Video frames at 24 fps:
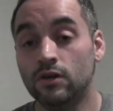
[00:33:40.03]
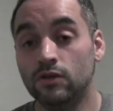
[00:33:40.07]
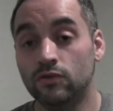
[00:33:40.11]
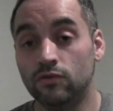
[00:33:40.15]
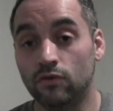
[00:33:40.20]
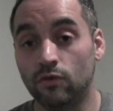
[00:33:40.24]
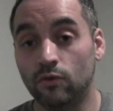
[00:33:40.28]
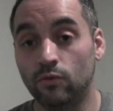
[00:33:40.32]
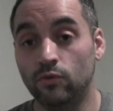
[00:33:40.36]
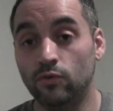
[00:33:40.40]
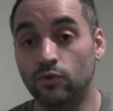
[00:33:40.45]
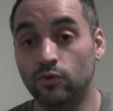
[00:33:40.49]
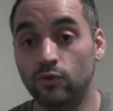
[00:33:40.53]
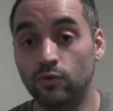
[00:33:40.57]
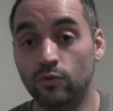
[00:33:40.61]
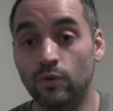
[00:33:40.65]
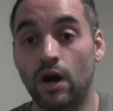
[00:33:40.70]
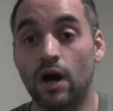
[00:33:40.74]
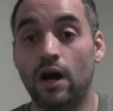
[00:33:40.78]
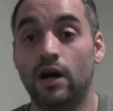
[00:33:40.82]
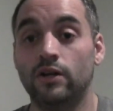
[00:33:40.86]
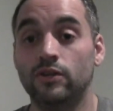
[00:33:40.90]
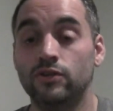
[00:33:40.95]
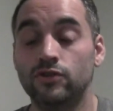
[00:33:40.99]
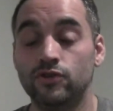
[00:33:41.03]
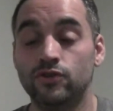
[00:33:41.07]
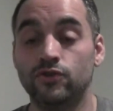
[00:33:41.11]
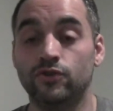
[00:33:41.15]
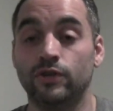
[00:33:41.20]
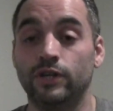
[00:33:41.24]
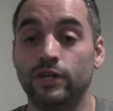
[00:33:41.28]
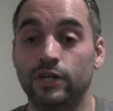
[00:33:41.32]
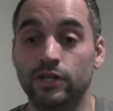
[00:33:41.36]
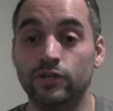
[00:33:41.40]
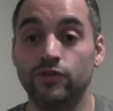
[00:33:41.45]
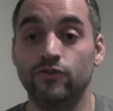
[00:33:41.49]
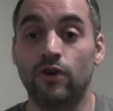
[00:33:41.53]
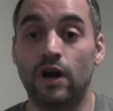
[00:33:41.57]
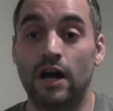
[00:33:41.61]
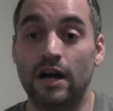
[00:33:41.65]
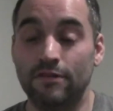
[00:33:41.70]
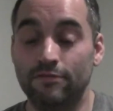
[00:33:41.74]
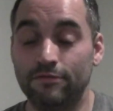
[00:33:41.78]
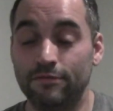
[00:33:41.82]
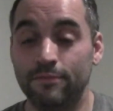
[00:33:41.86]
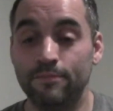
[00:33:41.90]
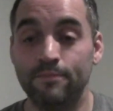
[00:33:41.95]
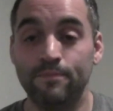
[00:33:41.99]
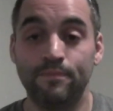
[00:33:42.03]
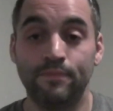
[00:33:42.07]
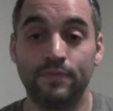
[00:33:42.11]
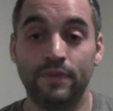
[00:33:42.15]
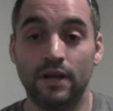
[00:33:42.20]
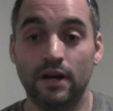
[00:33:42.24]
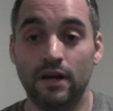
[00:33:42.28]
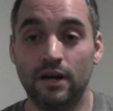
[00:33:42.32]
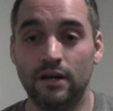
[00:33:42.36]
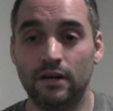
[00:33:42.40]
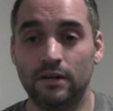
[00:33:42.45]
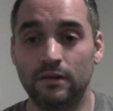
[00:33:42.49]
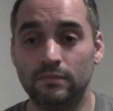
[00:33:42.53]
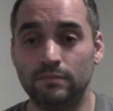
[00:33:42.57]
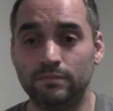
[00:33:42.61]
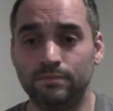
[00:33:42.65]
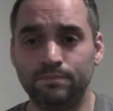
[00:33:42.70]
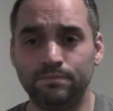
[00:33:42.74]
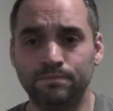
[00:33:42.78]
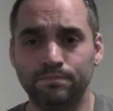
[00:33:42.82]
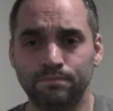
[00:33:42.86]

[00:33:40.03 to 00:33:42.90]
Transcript: So do not drink and drive. I